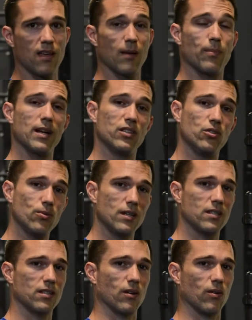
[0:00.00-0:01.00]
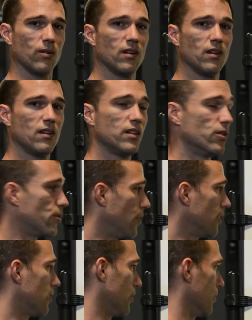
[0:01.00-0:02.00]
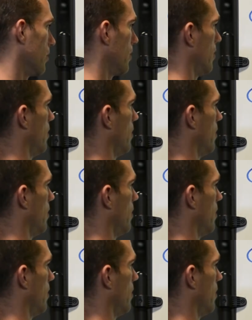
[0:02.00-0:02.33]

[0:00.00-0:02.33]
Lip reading: And by doing so, you're going to